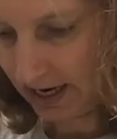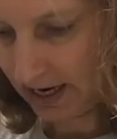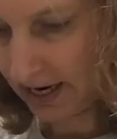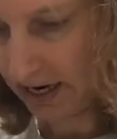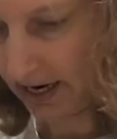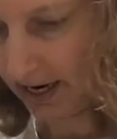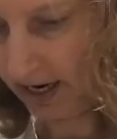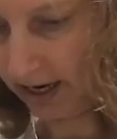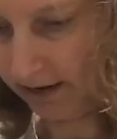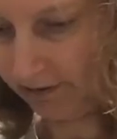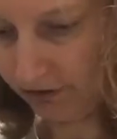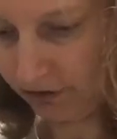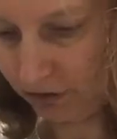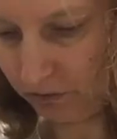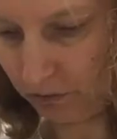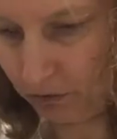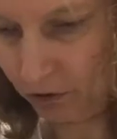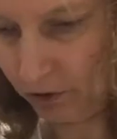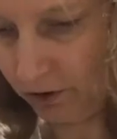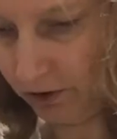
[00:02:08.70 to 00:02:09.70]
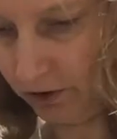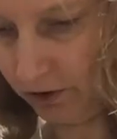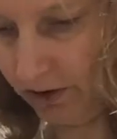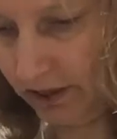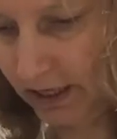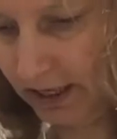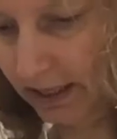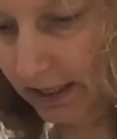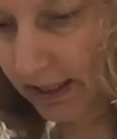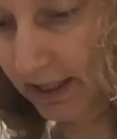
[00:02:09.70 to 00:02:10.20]
have some oil on
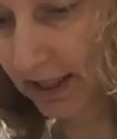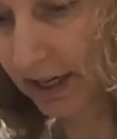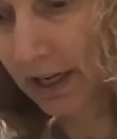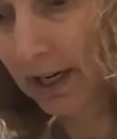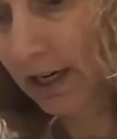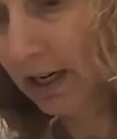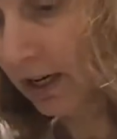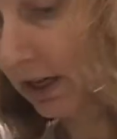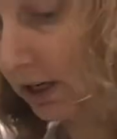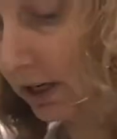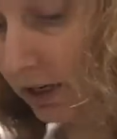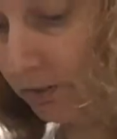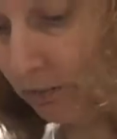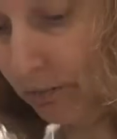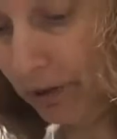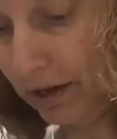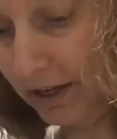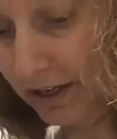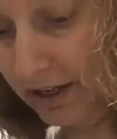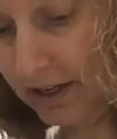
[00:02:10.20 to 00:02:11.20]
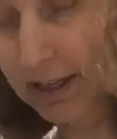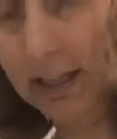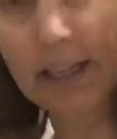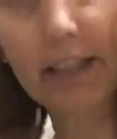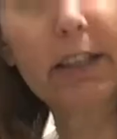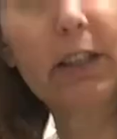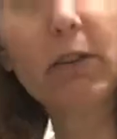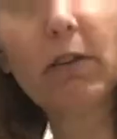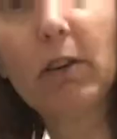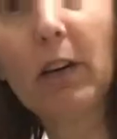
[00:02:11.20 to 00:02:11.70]
it. I personally
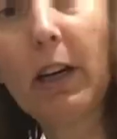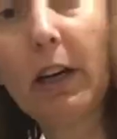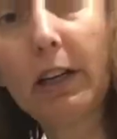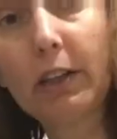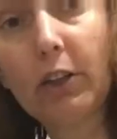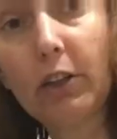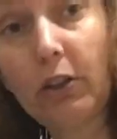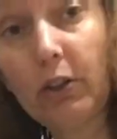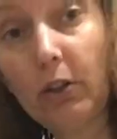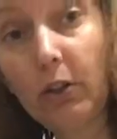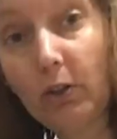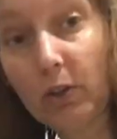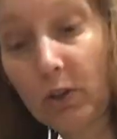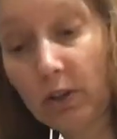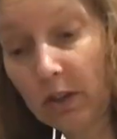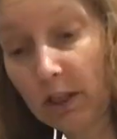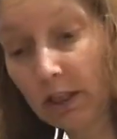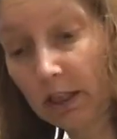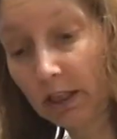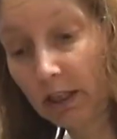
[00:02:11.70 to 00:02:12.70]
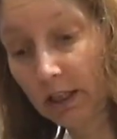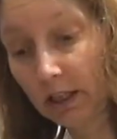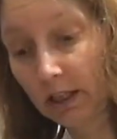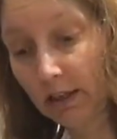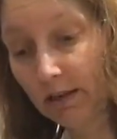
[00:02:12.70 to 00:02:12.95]
don't like to use the